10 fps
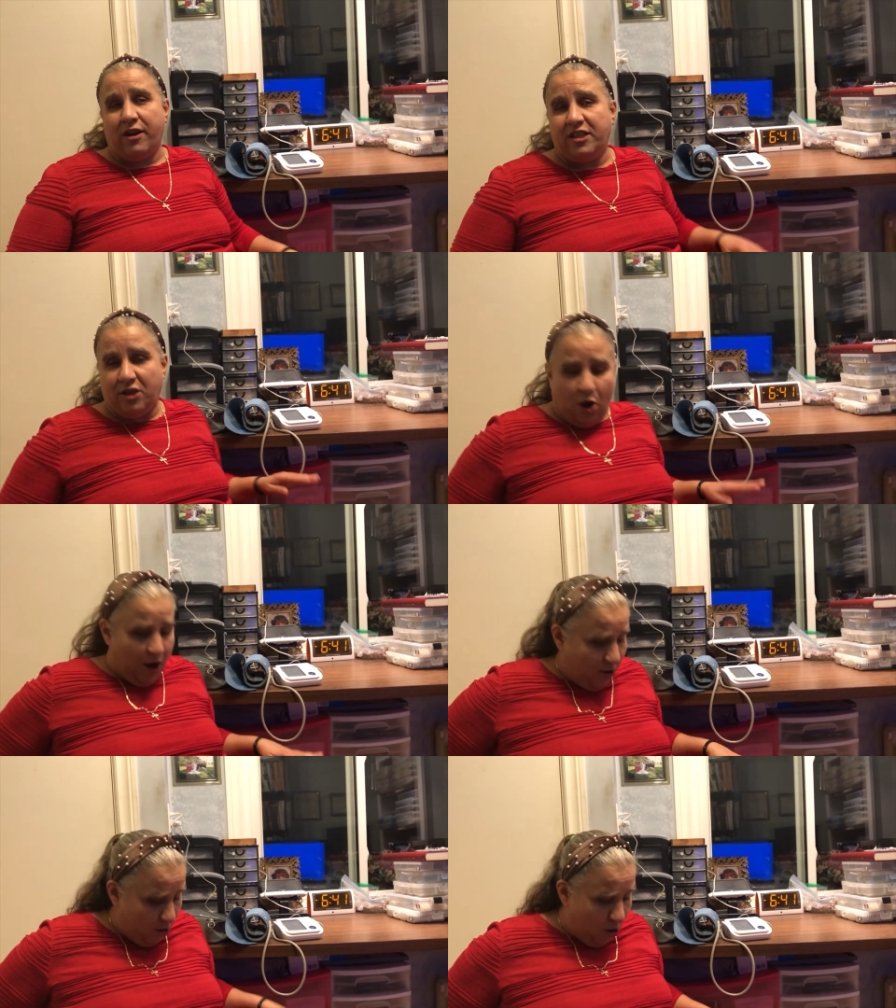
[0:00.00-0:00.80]
It's
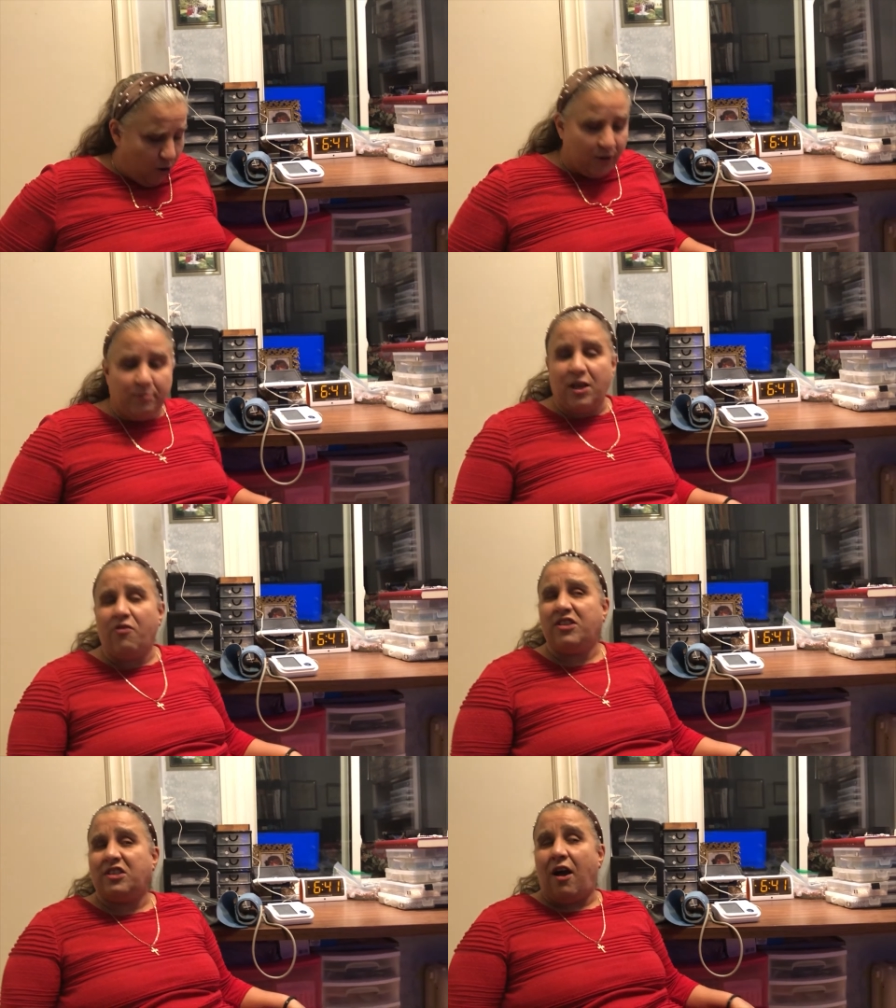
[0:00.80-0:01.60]
got arms on
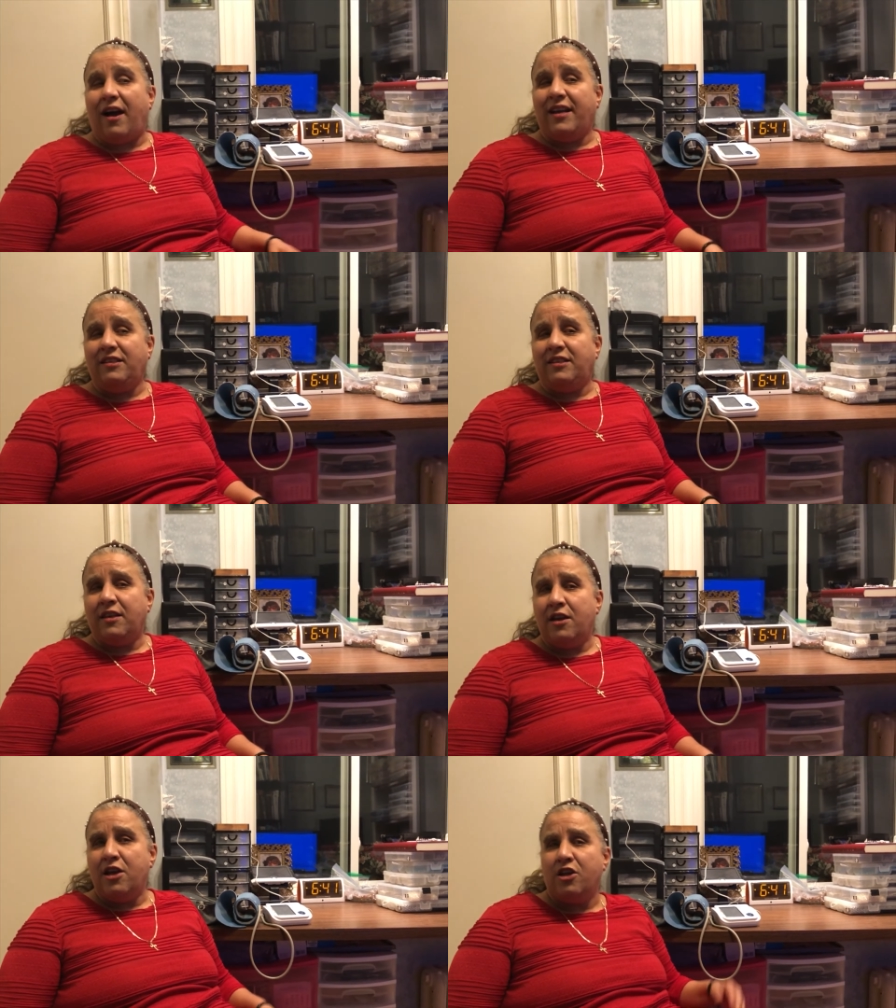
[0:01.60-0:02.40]
the sides,
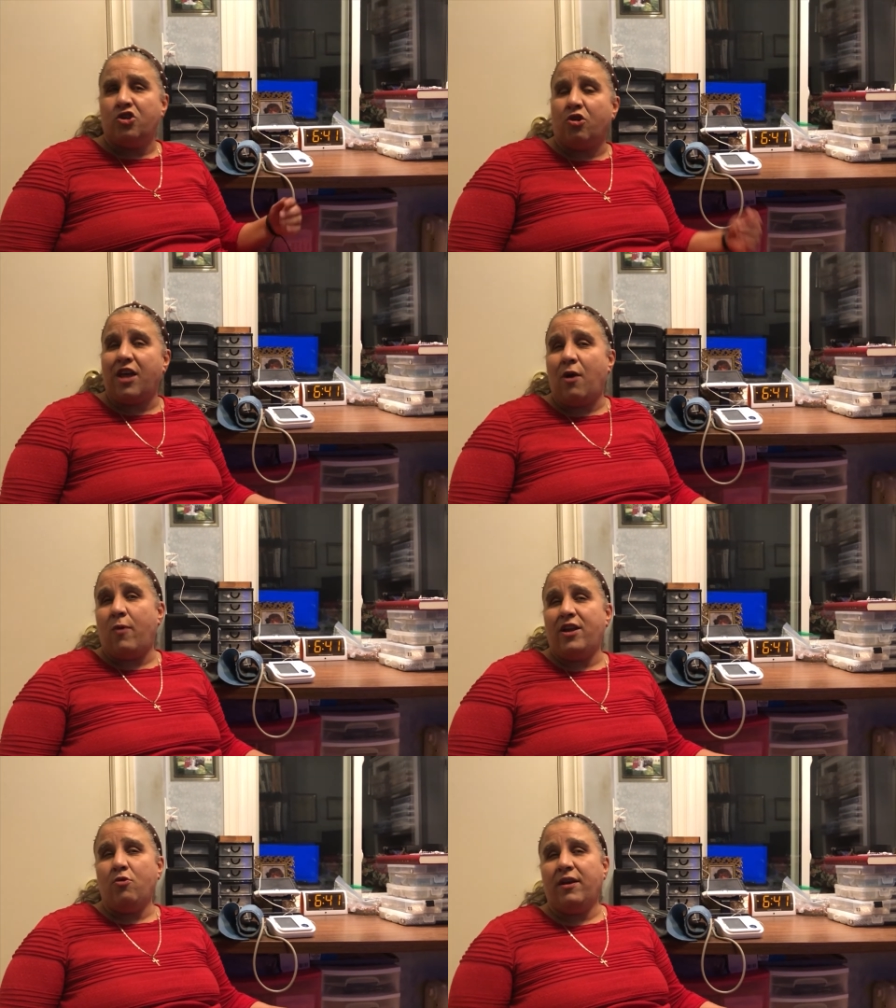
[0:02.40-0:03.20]
so that
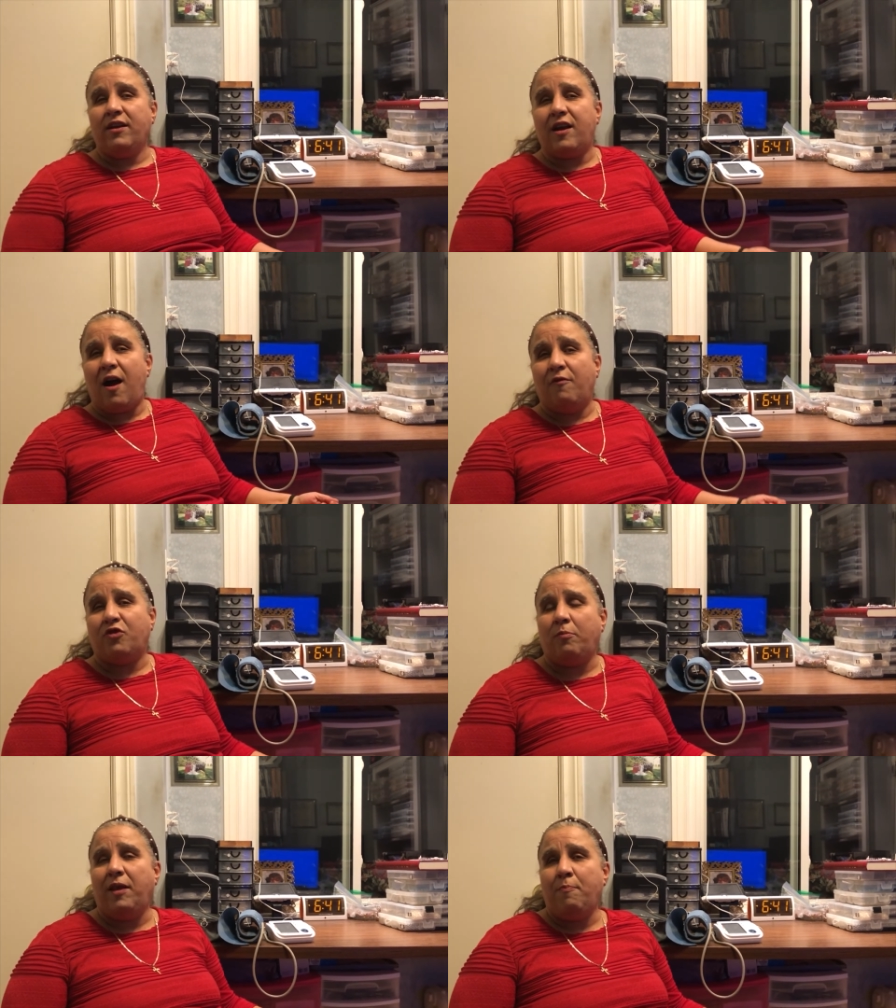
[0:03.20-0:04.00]
way you can
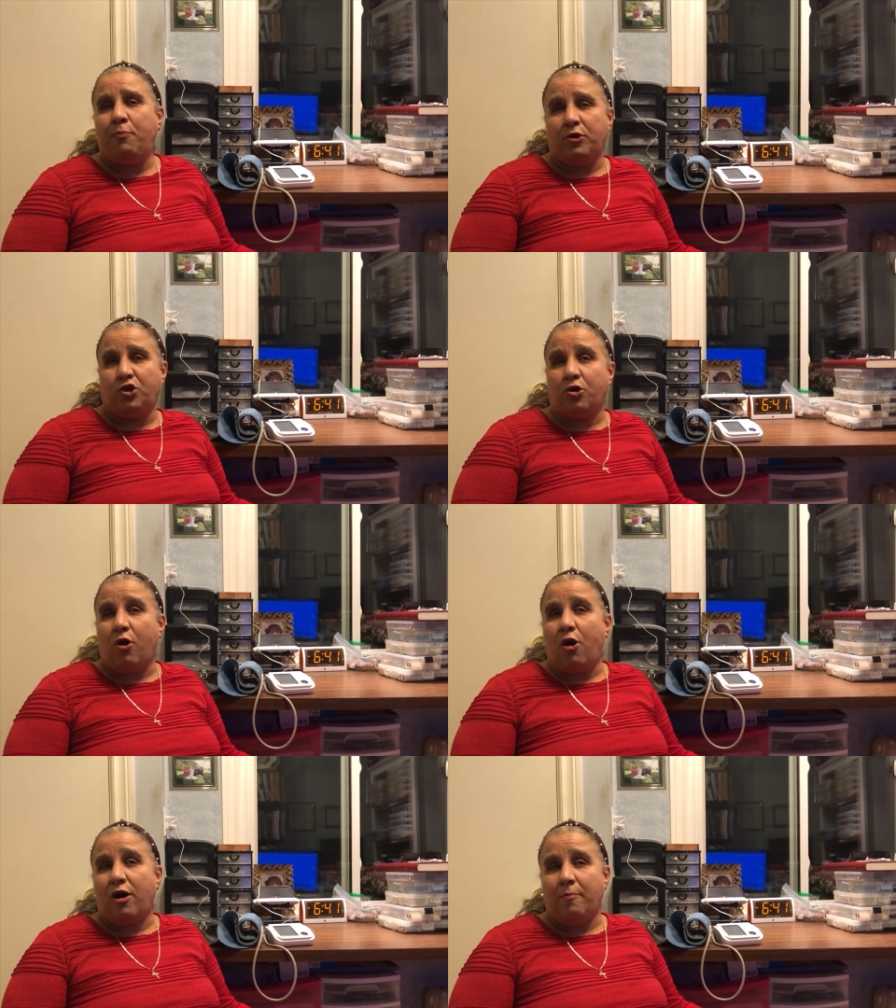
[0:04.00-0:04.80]
comfortably put your
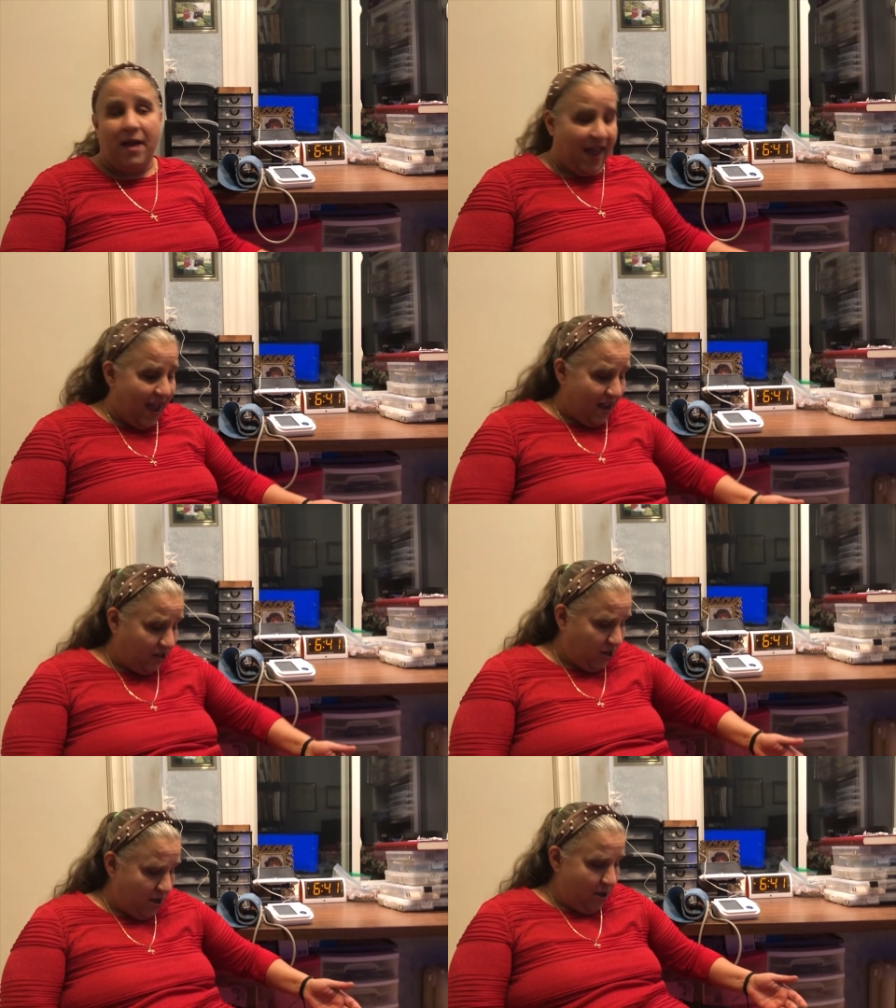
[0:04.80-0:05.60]
arm
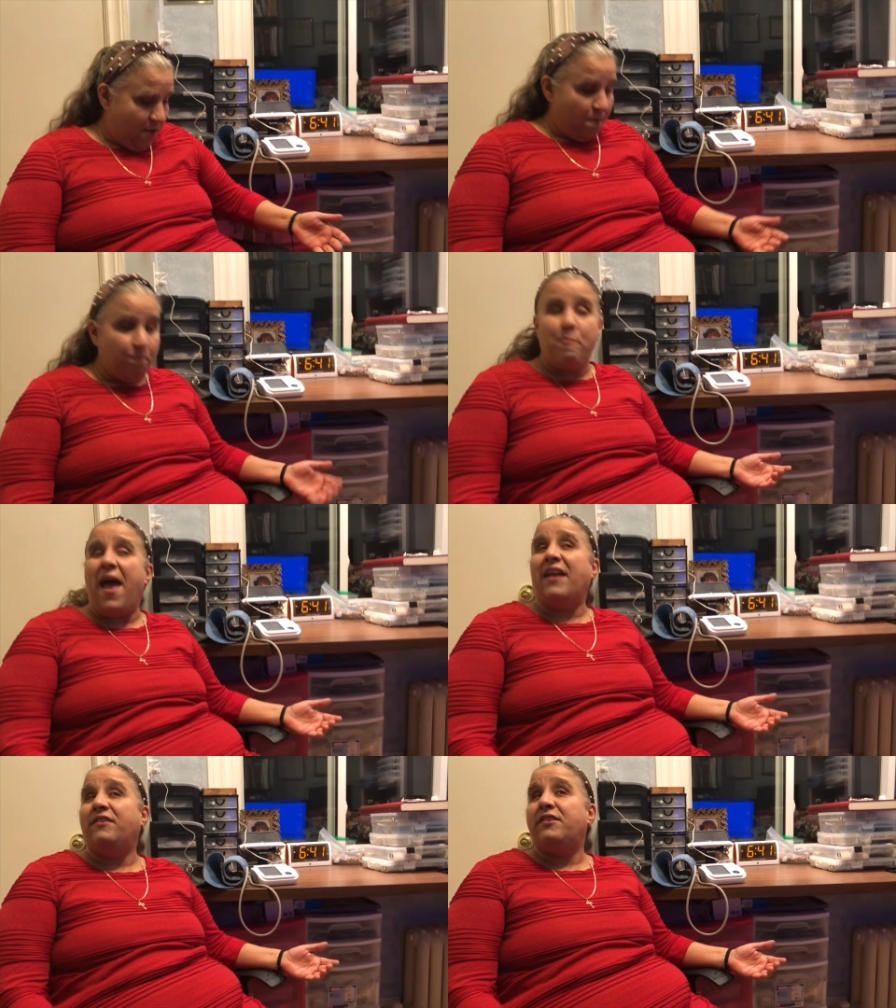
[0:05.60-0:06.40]
and
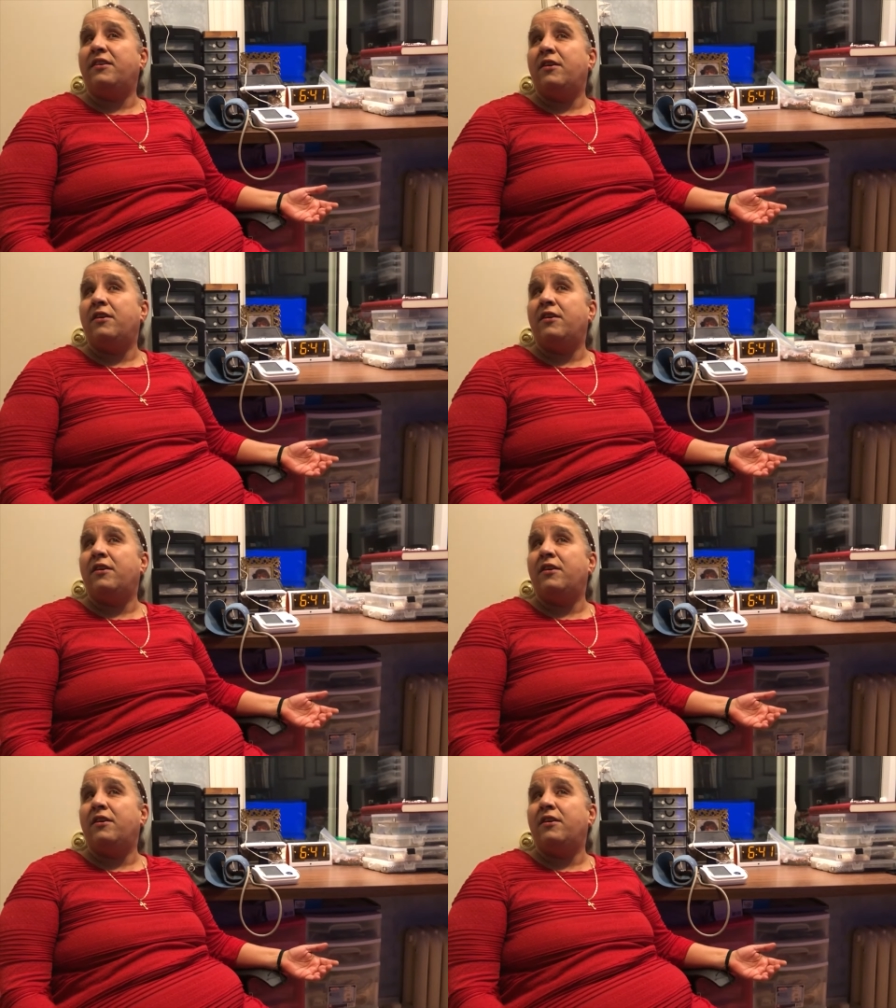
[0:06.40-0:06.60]
bend.